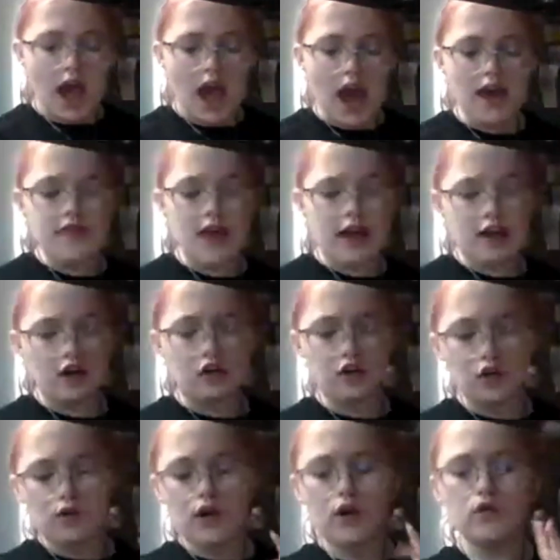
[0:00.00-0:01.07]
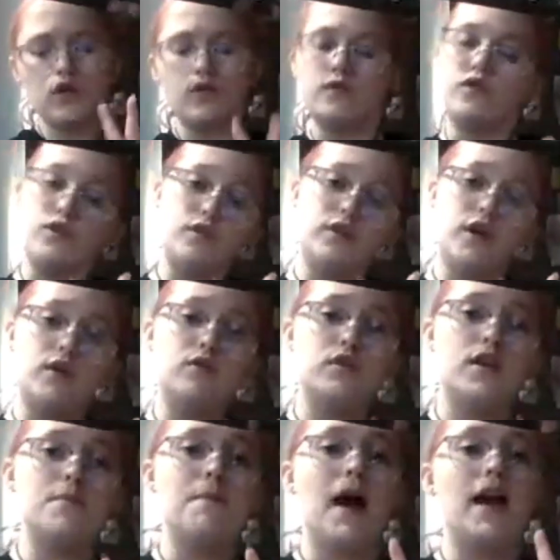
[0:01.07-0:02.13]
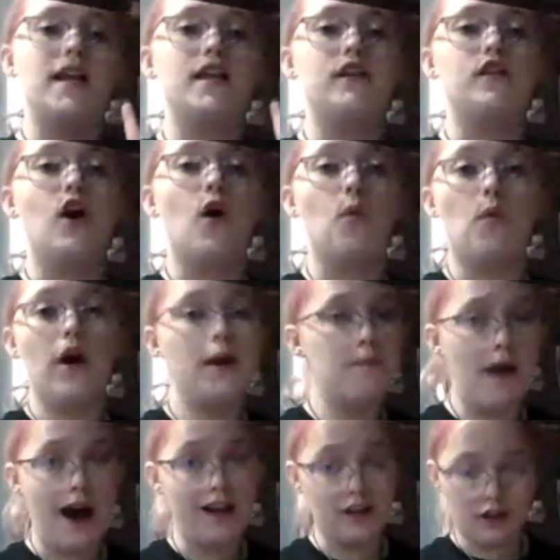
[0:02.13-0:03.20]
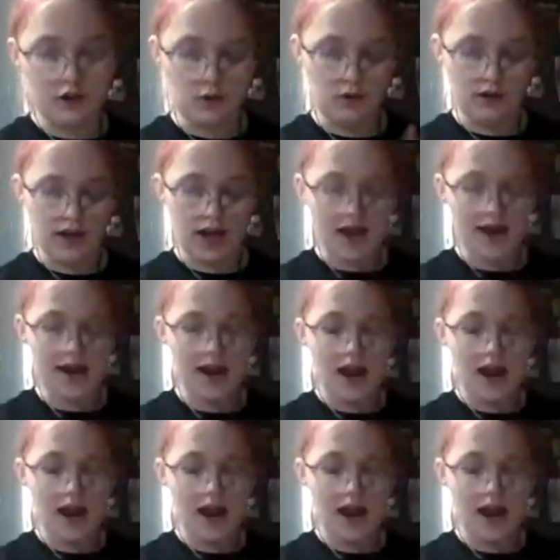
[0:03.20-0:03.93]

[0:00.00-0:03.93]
and then glucose and fructose combine into one molecule again,